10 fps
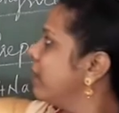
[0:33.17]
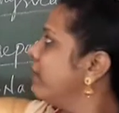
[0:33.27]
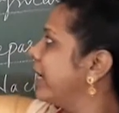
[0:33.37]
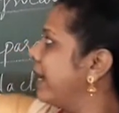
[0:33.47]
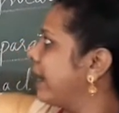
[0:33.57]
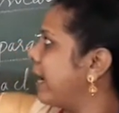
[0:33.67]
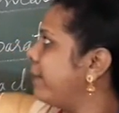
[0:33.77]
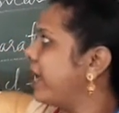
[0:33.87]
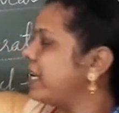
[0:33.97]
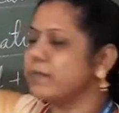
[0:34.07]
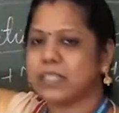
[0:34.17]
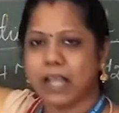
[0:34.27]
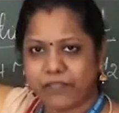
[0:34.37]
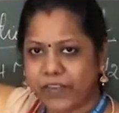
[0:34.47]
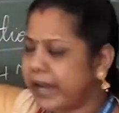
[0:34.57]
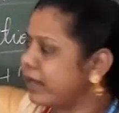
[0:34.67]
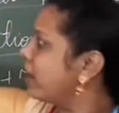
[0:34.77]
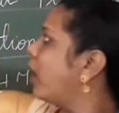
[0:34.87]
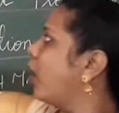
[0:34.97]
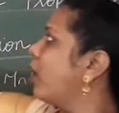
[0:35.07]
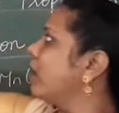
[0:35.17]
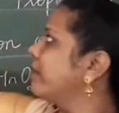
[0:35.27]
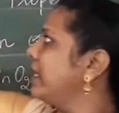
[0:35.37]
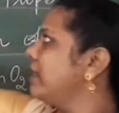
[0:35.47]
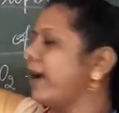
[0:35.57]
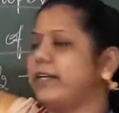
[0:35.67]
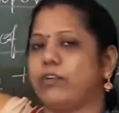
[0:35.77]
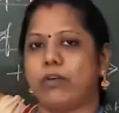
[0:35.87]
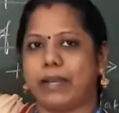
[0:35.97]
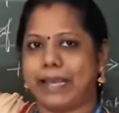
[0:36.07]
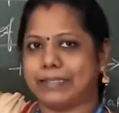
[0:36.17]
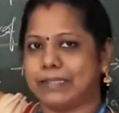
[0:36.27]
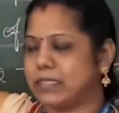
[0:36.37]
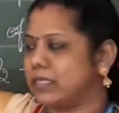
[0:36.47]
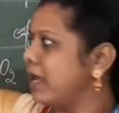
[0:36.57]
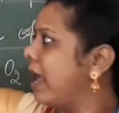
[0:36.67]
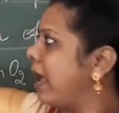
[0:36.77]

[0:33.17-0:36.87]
we can get barium sulfate along with hydrochloric acids.